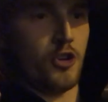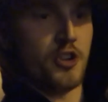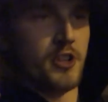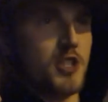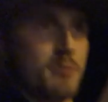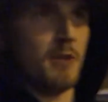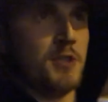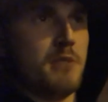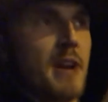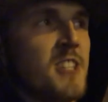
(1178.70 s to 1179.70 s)
Thugness,
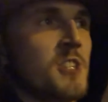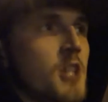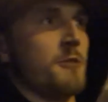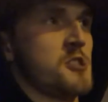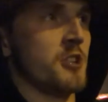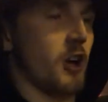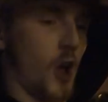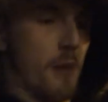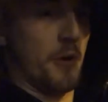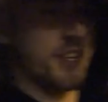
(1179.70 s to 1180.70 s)
sponsored by syndicateoriginal.com.